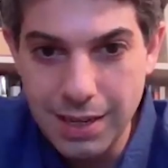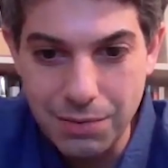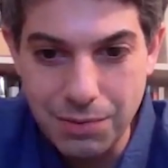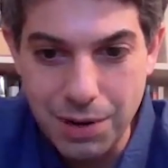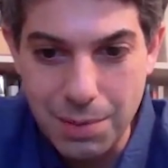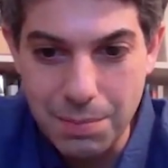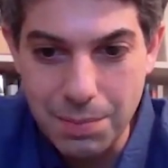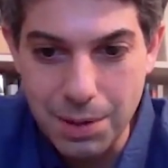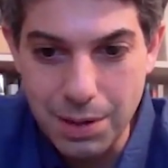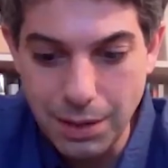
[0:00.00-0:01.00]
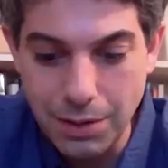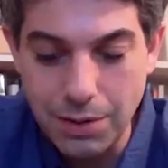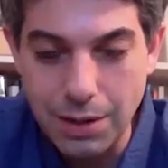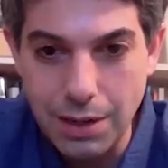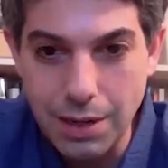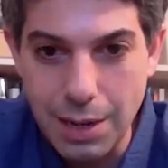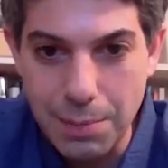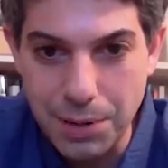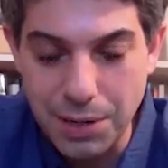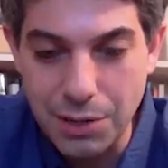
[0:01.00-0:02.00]
from, a
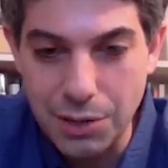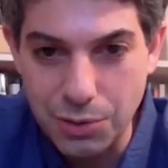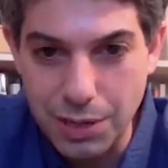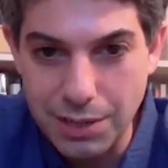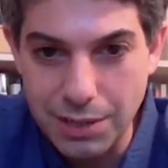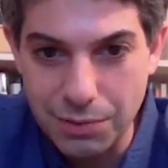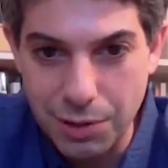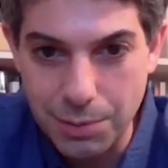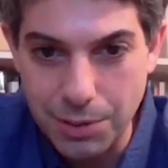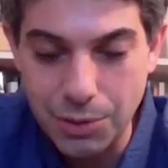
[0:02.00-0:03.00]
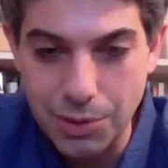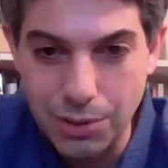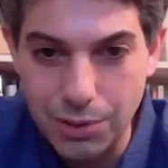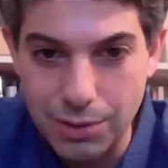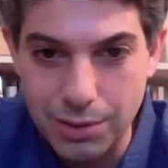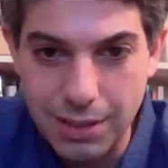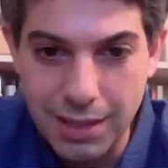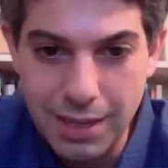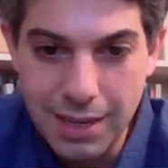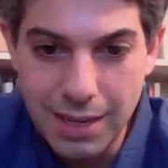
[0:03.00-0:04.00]
company called Drayson Pharmaceuticals.
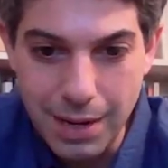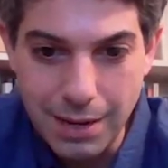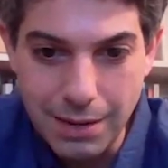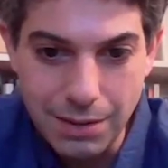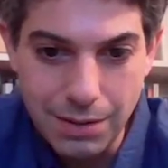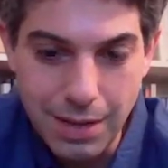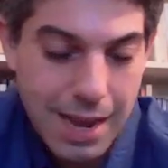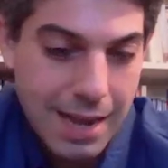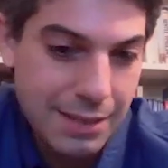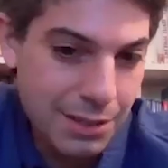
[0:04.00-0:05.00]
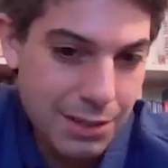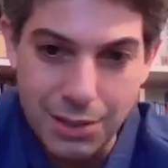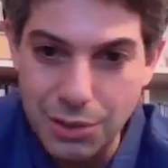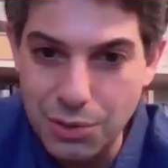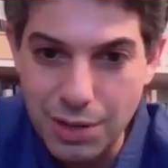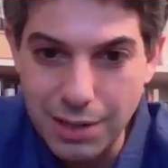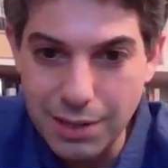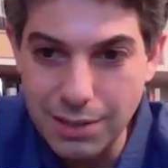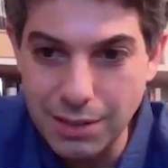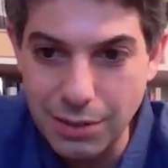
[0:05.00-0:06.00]
And the access to this drug
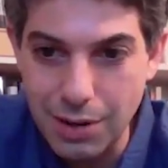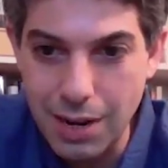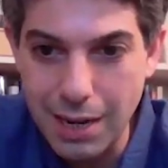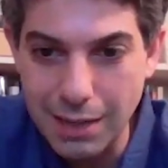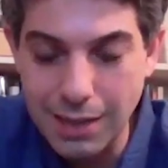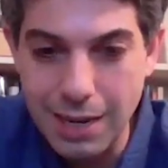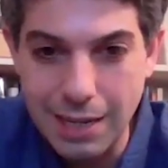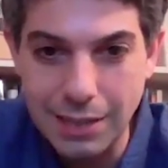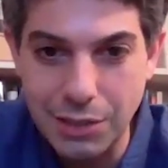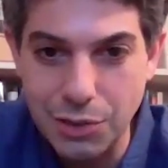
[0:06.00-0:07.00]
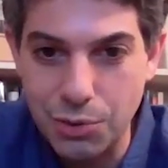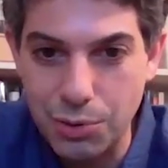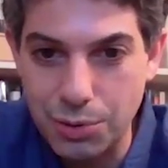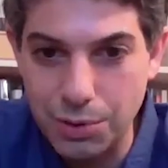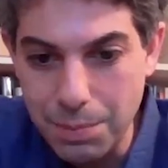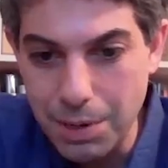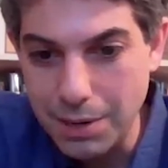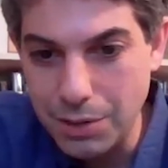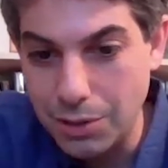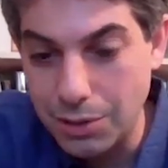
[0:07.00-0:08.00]
is, highly, highly controlled.
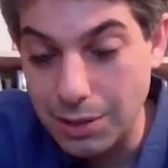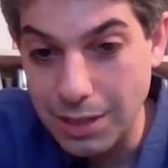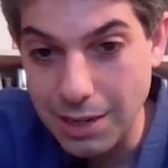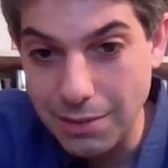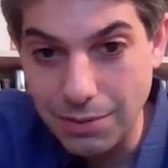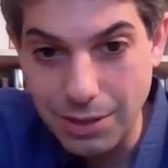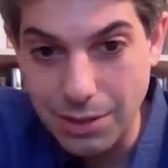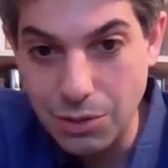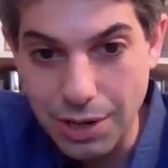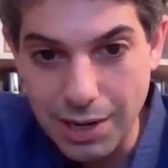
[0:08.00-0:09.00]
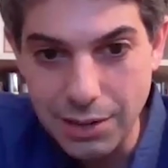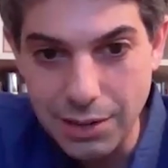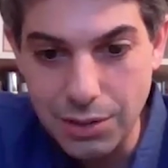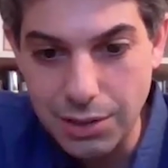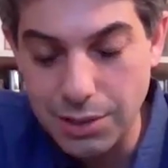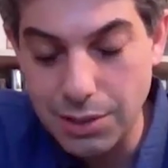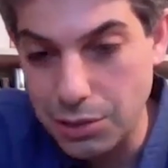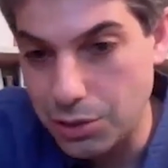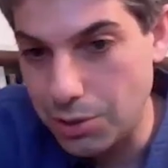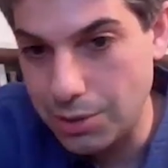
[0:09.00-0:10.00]
But certainly if this trial starts to
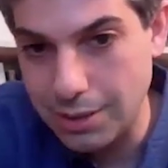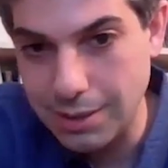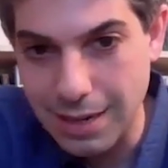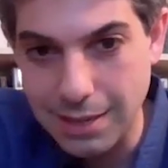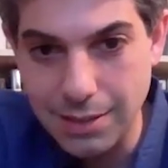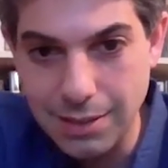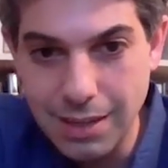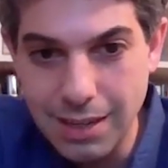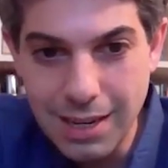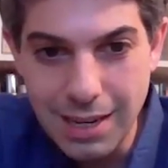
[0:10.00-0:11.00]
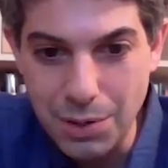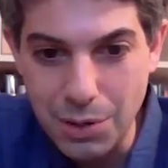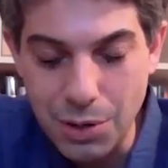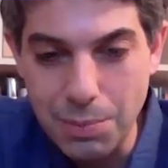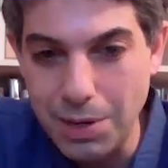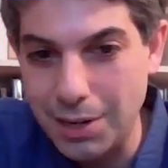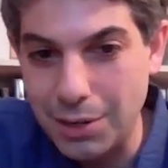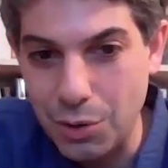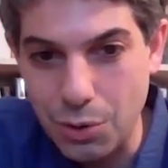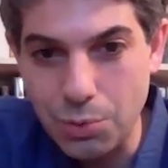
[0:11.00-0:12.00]
show success, our immediate
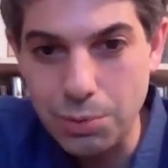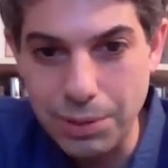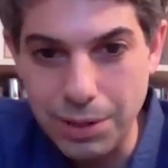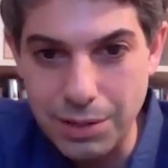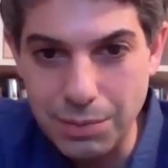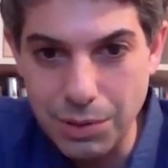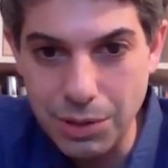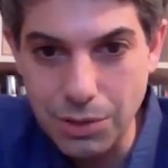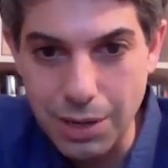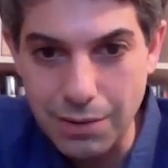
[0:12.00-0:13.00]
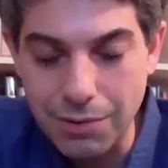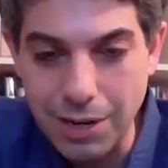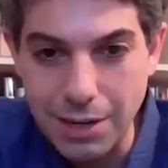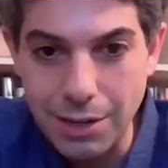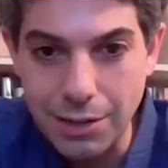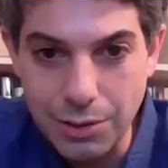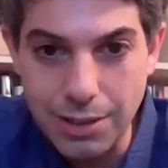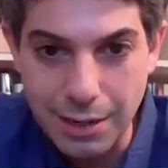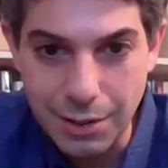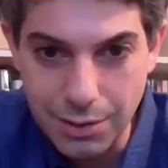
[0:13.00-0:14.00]
goal will be to try to find other
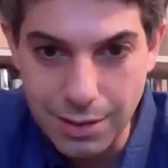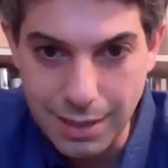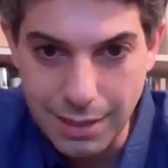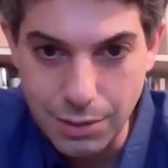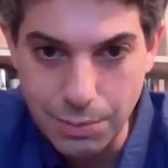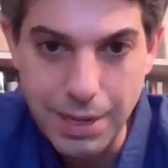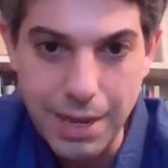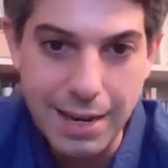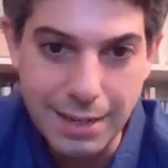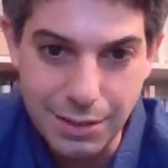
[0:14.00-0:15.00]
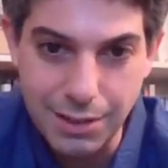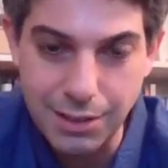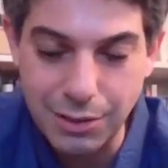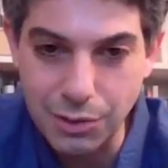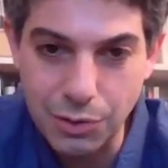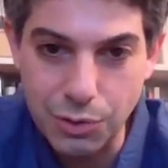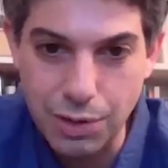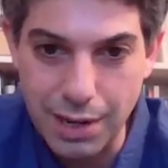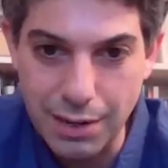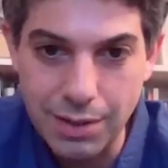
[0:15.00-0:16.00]
centers that could be added to the clinical
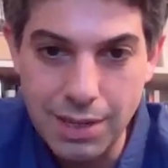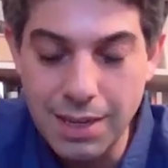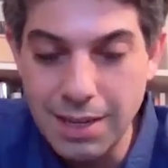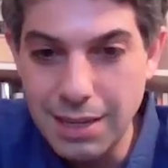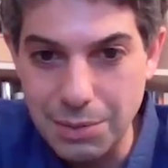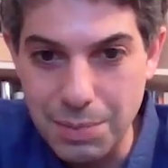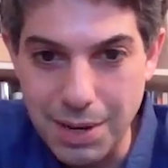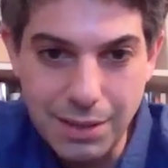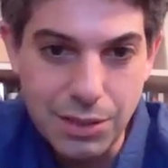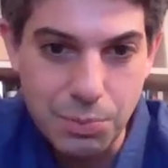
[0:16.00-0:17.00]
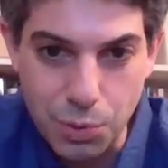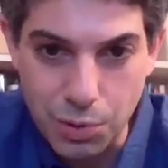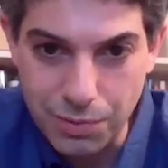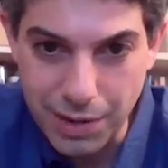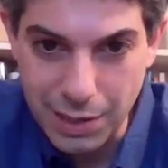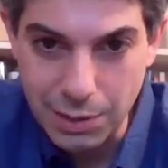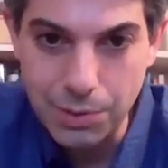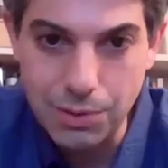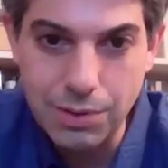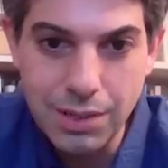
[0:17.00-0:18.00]
trial to make this more
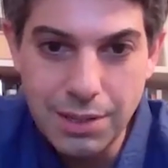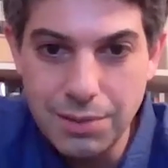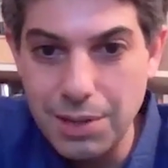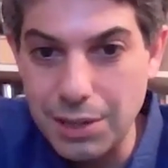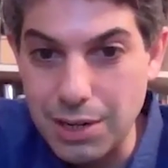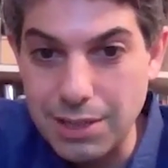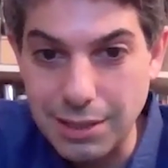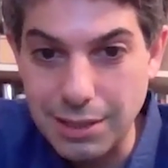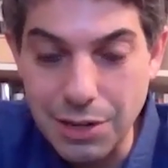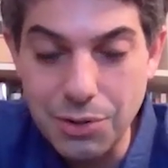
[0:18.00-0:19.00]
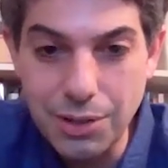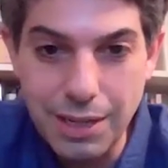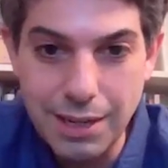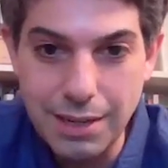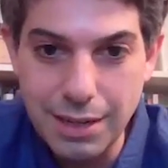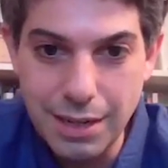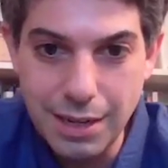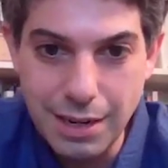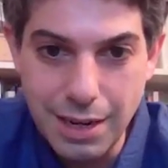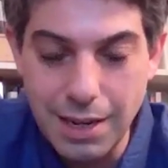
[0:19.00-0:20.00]
available across the country. And
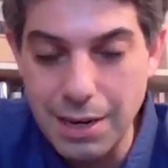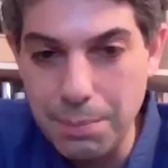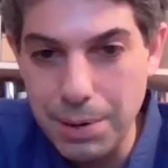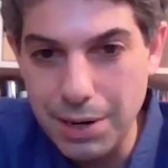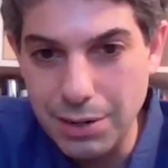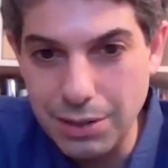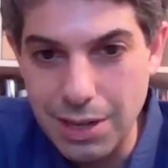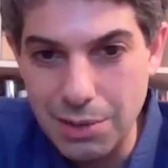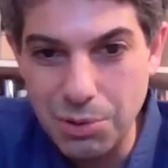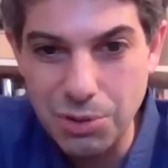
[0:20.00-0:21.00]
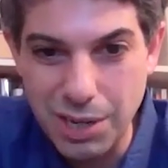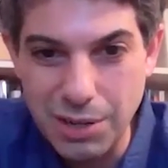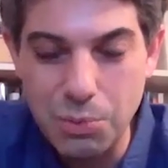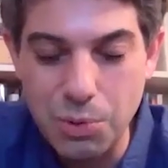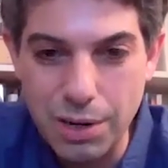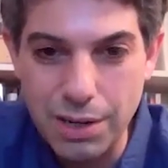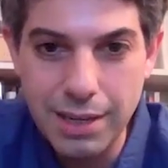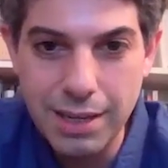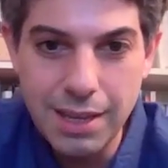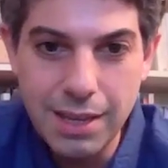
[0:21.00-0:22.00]
in parallel, we're trying to work
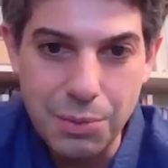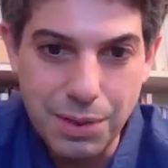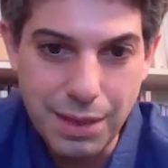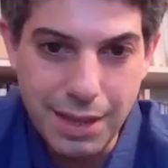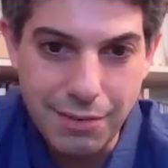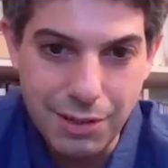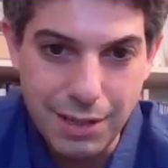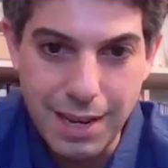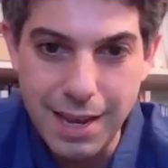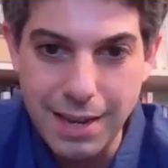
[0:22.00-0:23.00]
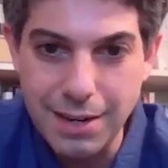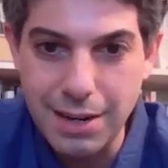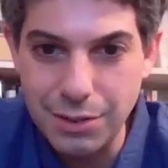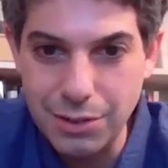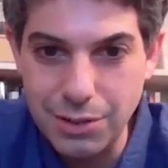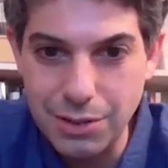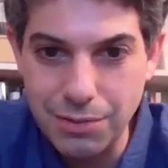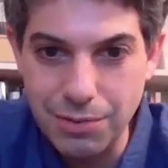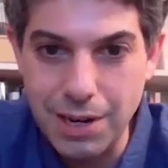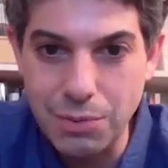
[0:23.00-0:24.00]
with the FDA and others to
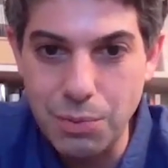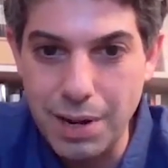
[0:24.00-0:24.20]
find